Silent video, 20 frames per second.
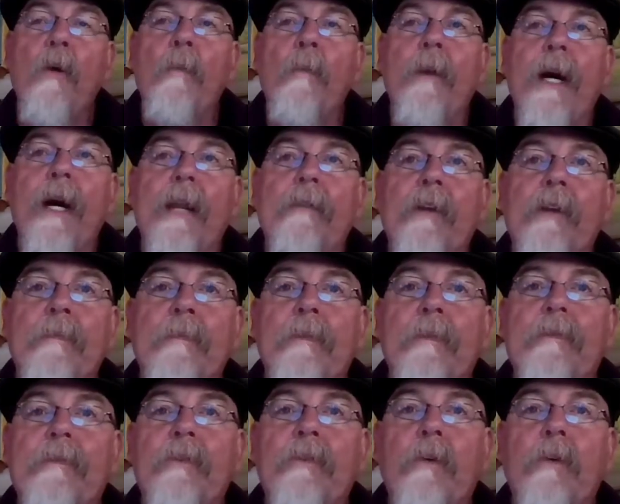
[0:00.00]
But if a
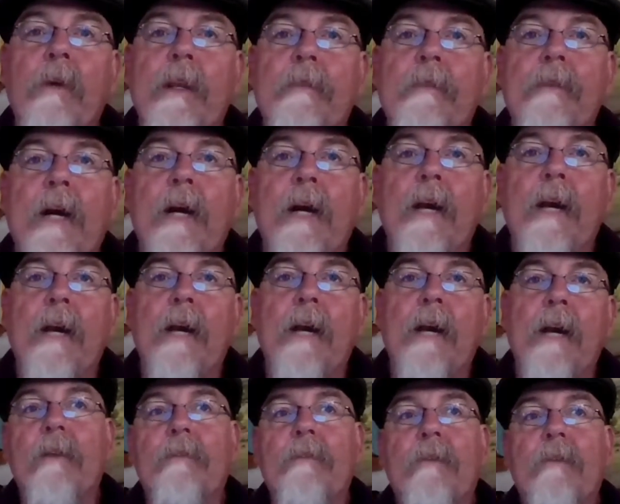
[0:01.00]
group of 25 or
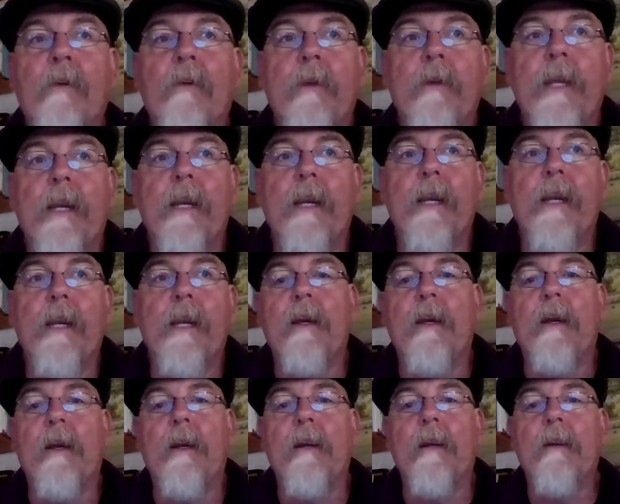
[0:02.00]
30 or 40 goes
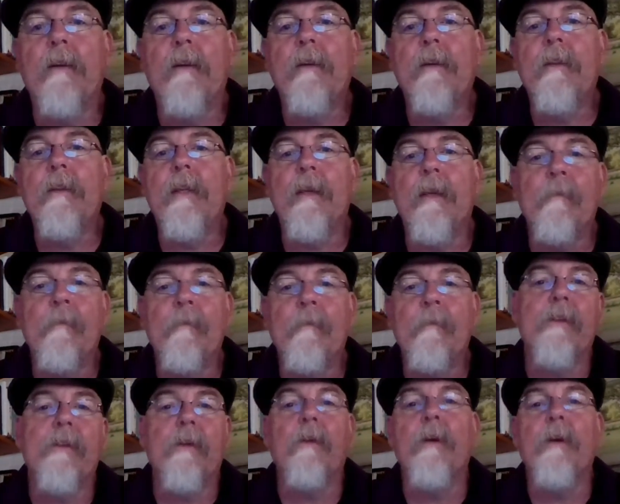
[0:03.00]
in there, the
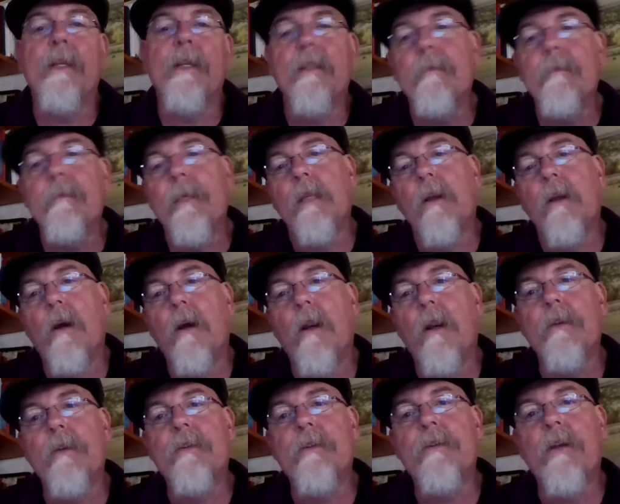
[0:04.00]
impacts are going to be large.